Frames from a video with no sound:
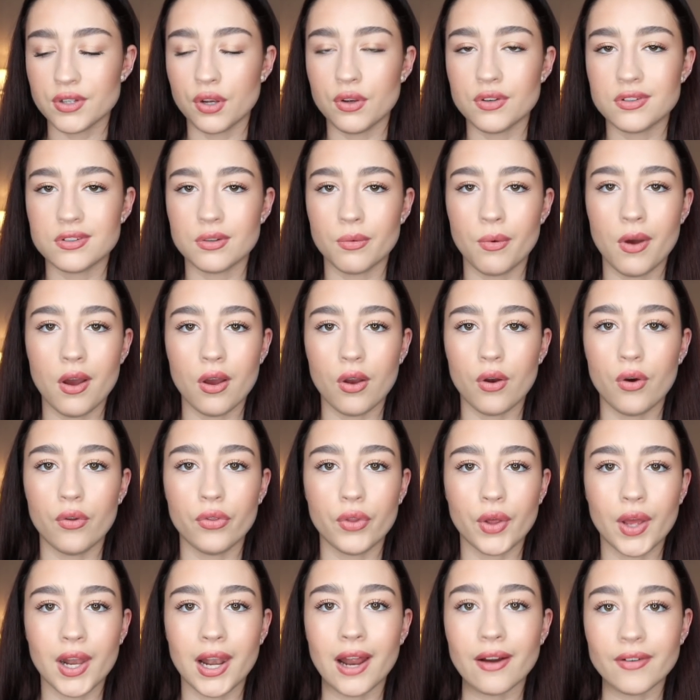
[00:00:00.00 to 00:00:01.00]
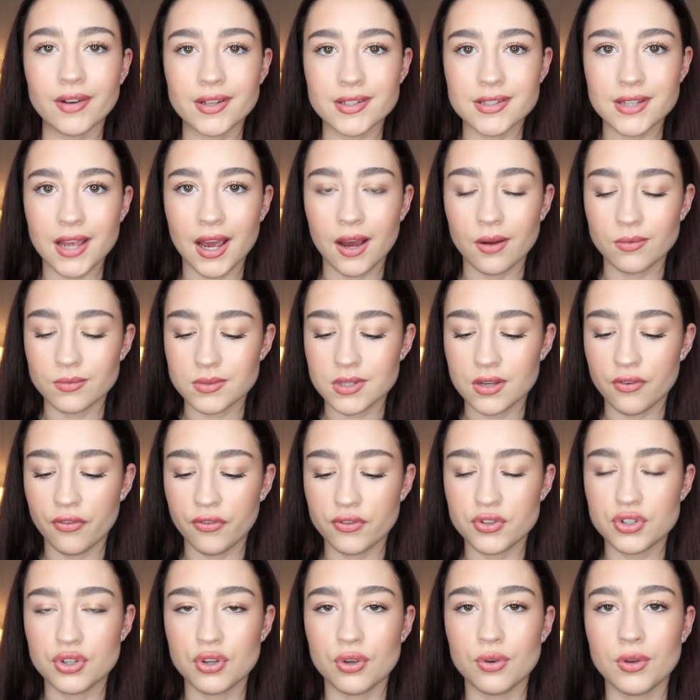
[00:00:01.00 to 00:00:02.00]
I used to work on the Clarins counter
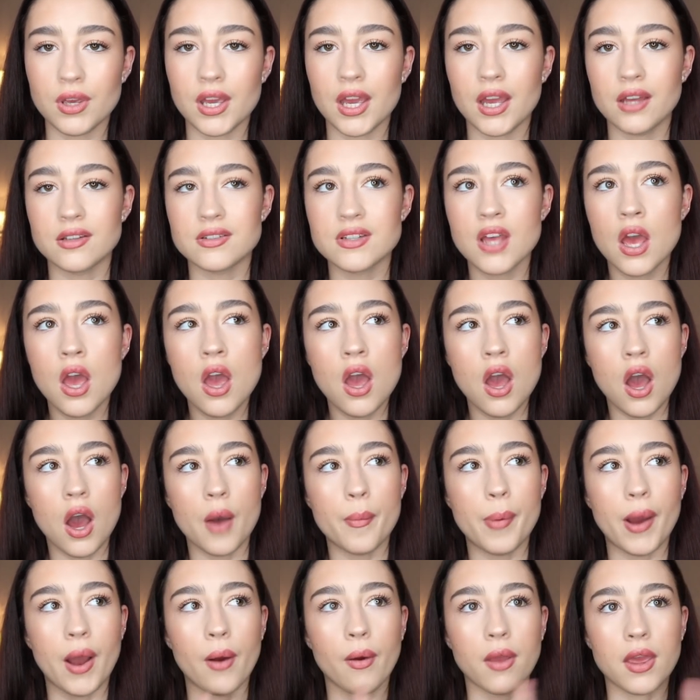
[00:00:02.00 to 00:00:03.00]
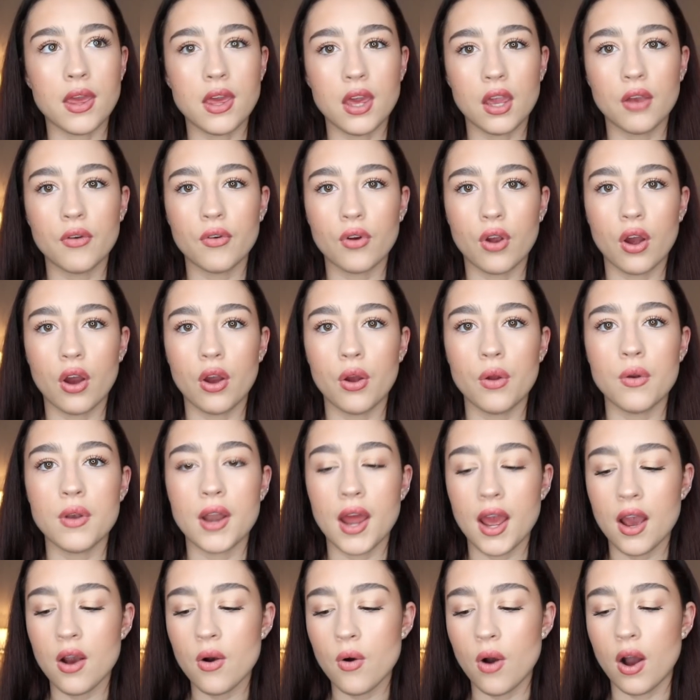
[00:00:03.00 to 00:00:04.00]
for 2 years. About a year ago
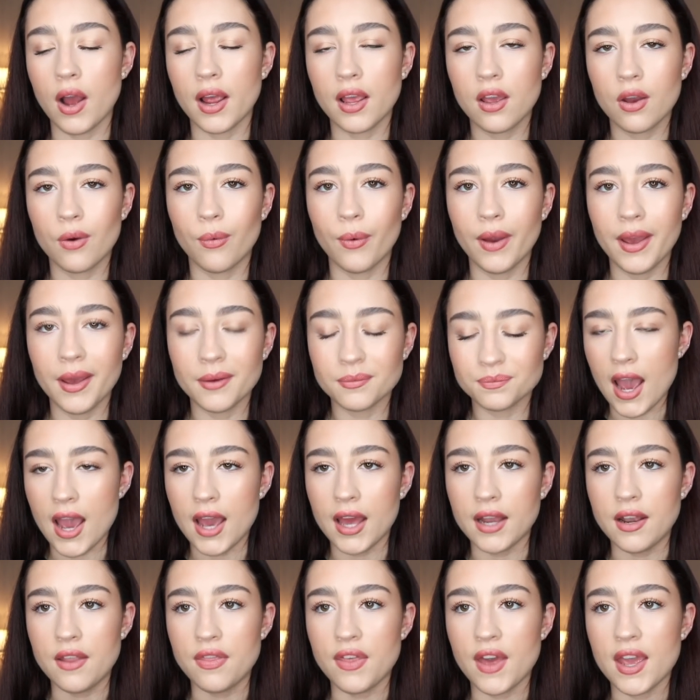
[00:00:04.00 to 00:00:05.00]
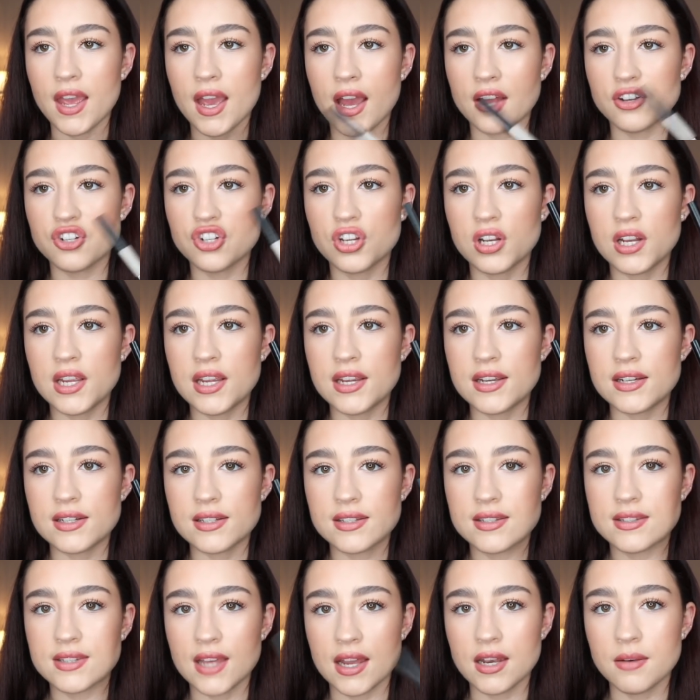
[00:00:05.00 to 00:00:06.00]
now I quit, and they actually
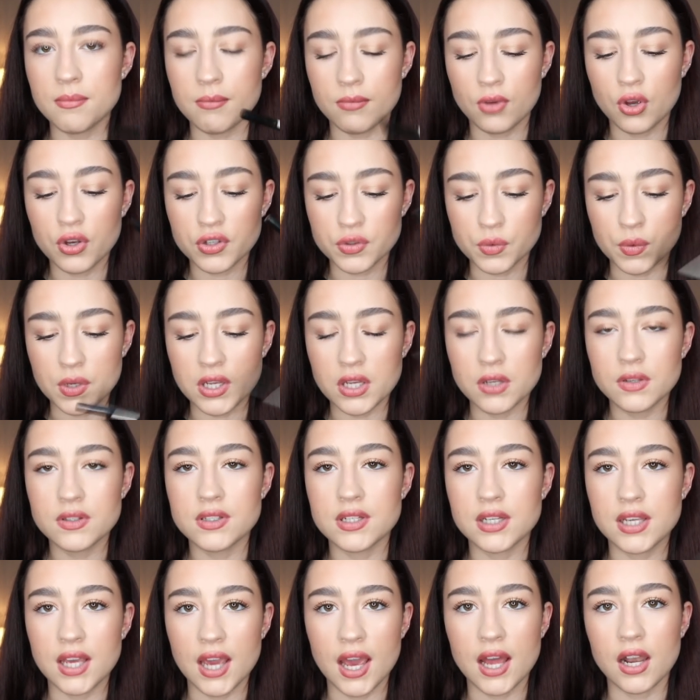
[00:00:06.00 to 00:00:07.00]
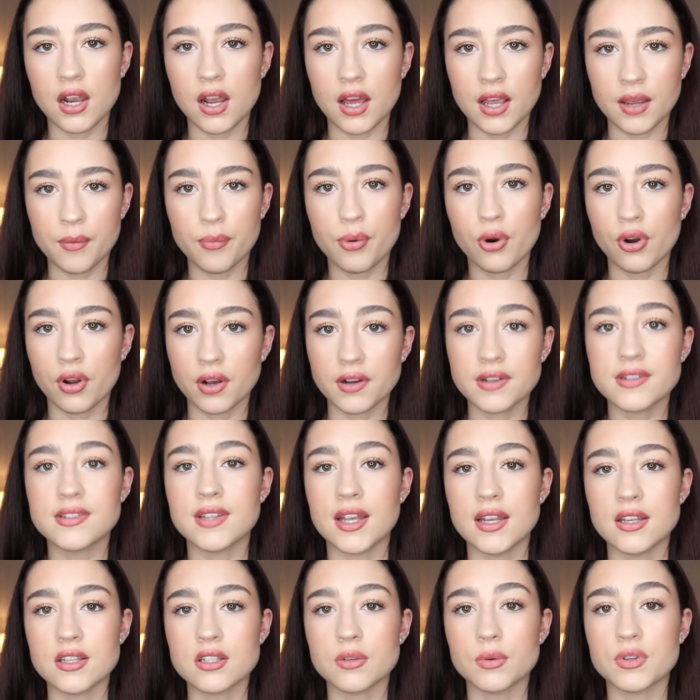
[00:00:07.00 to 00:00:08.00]
sent, because we used to get like products
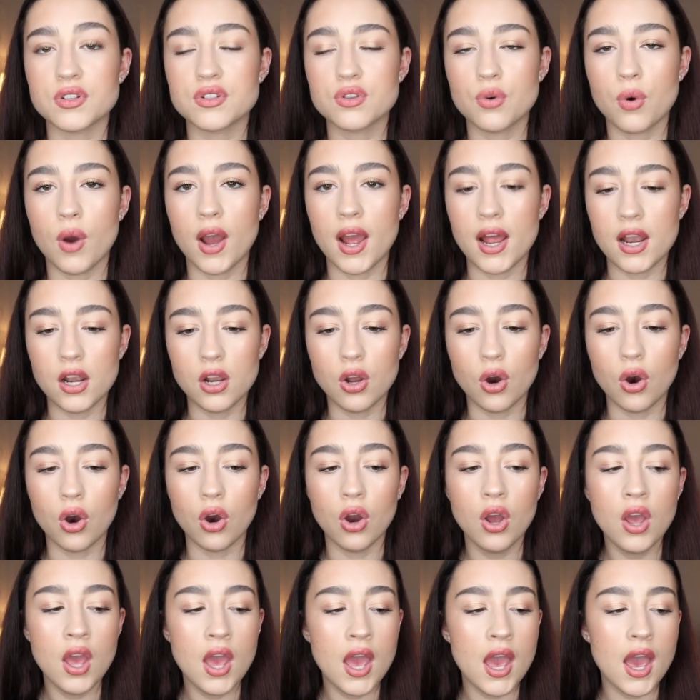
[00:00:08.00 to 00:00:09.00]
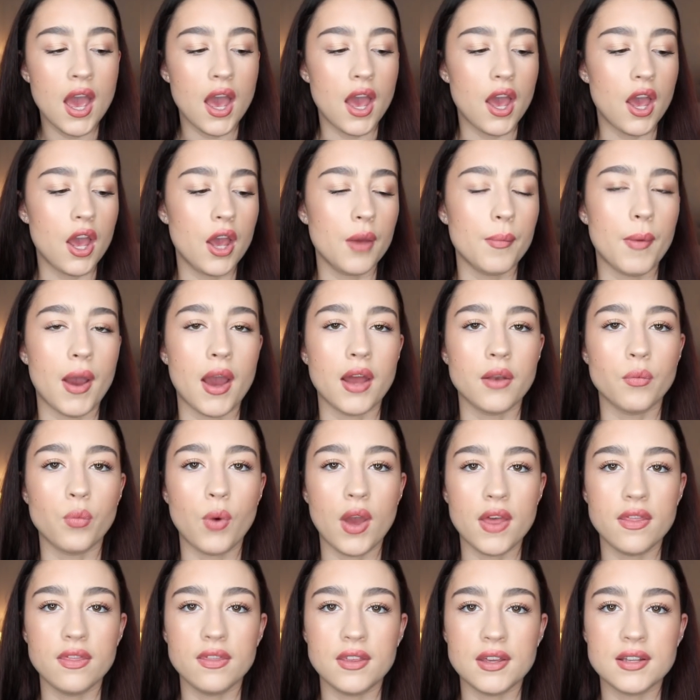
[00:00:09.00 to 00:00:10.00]
sent to us quite a lot, and
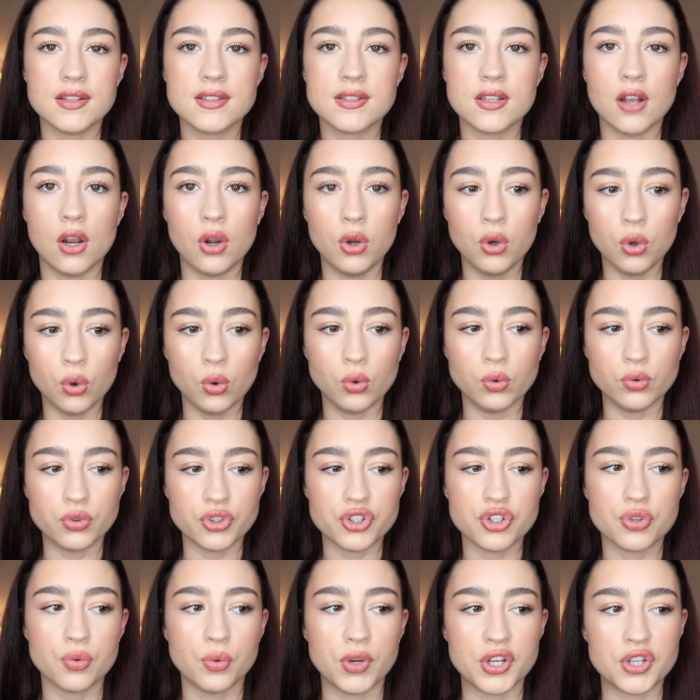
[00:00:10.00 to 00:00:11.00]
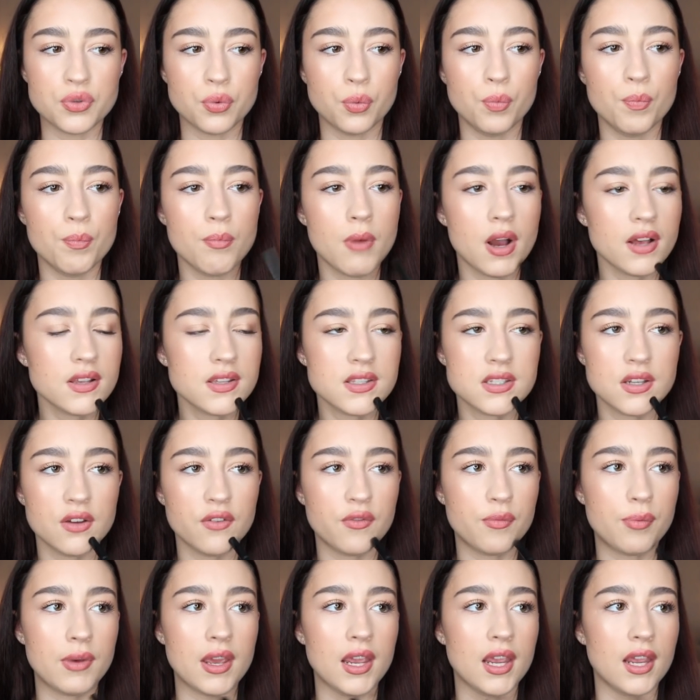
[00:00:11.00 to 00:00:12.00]
when this launched, which must
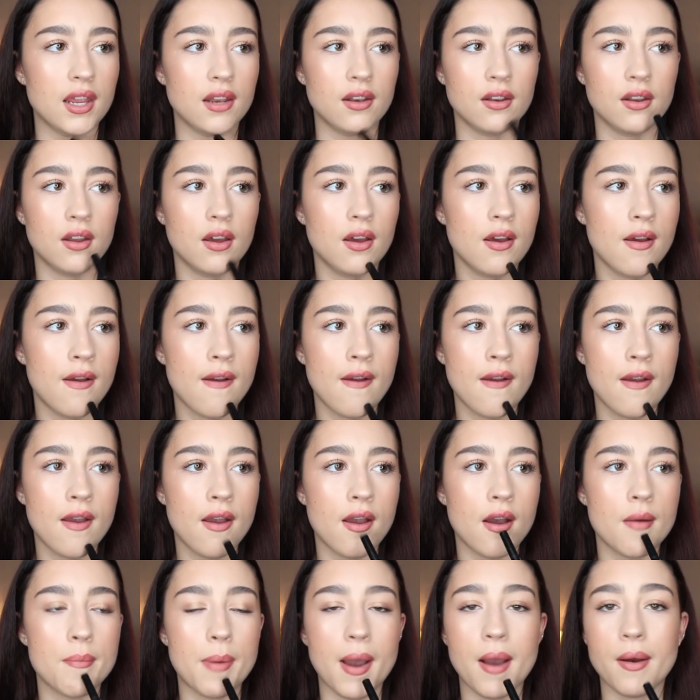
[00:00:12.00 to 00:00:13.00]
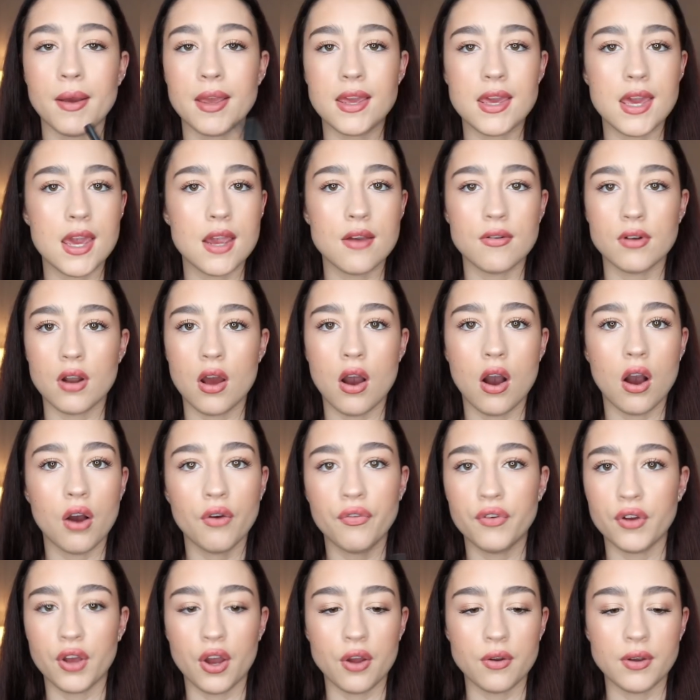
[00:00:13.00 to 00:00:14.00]
have been about a year and a
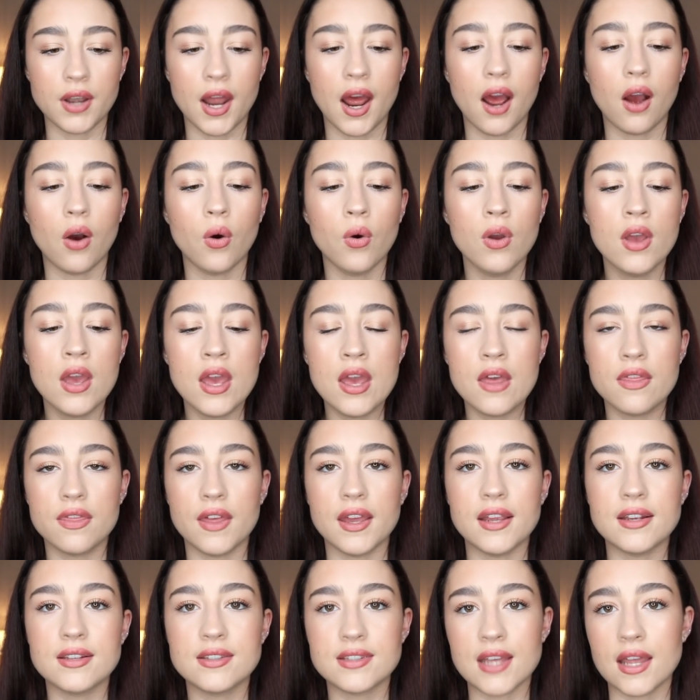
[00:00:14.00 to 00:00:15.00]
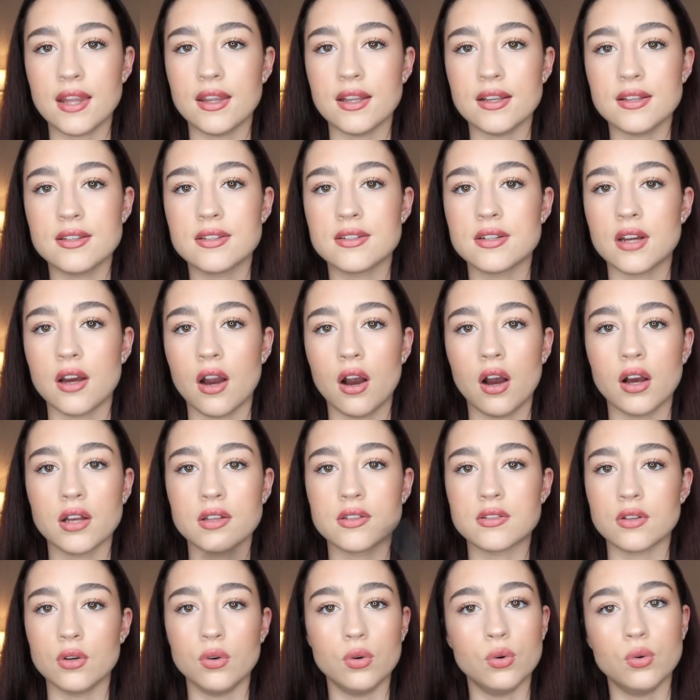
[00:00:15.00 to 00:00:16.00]
half ago now, they sent this to
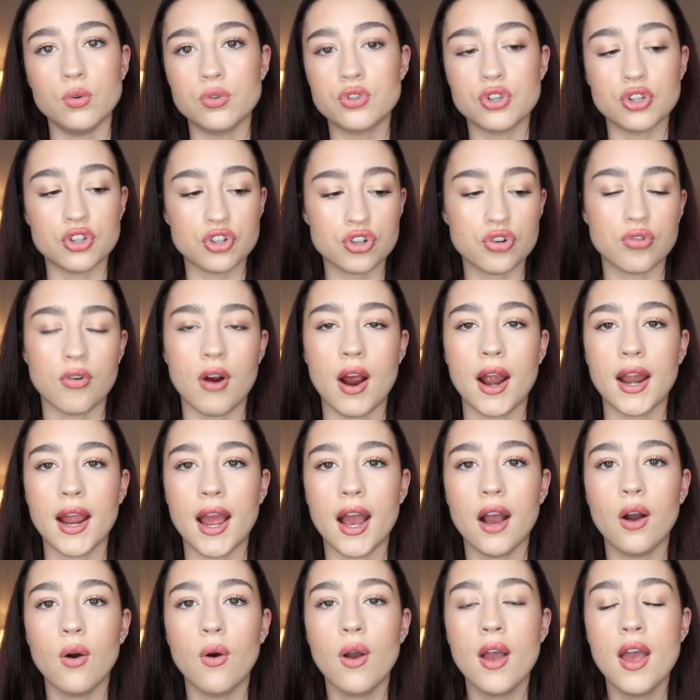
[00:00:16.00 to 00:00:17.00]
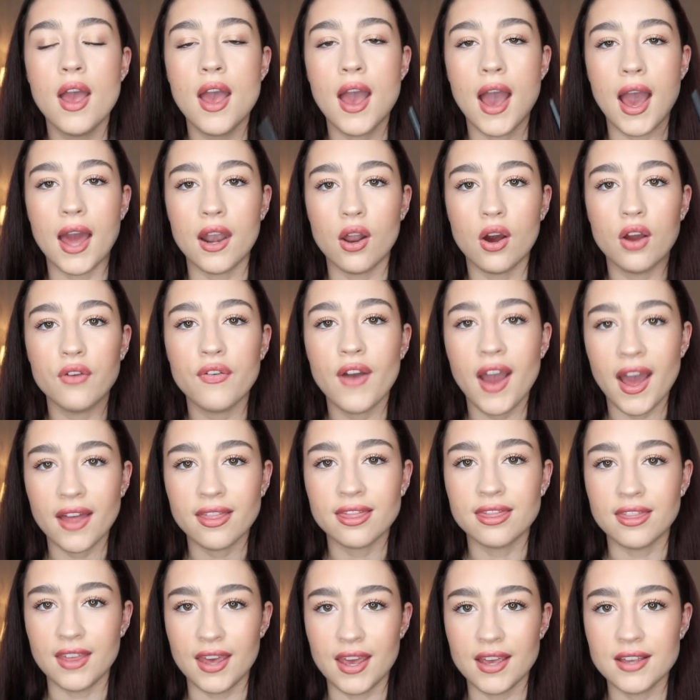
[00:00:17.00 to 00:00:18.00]
us all to try out, and I've
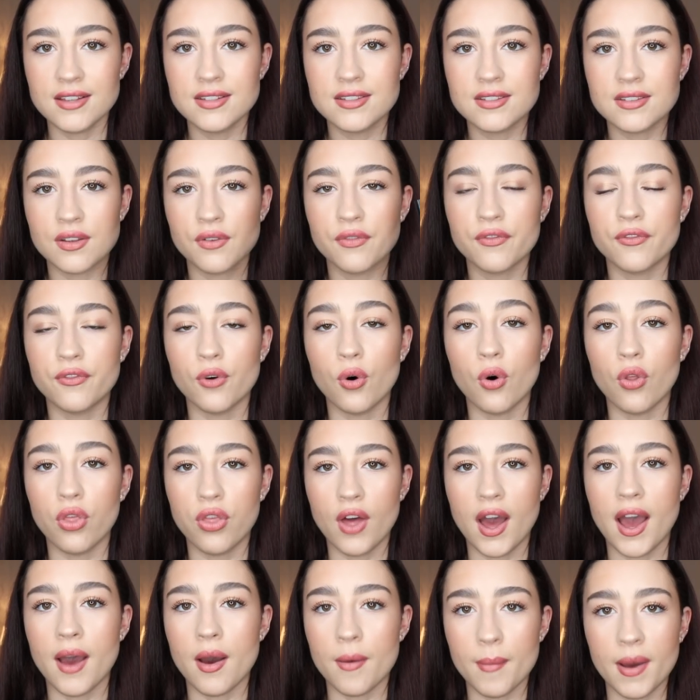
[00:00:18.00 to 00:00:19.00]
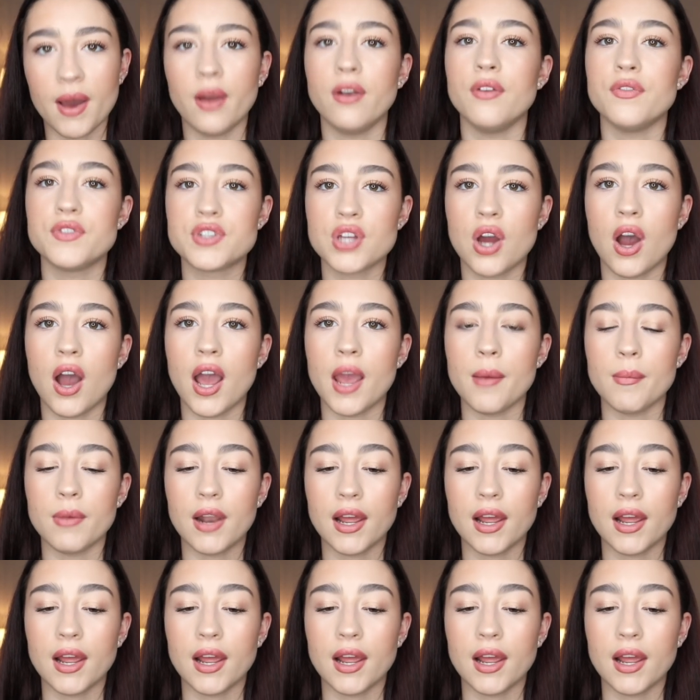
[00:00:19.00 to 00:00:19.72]
had this for that amount of time.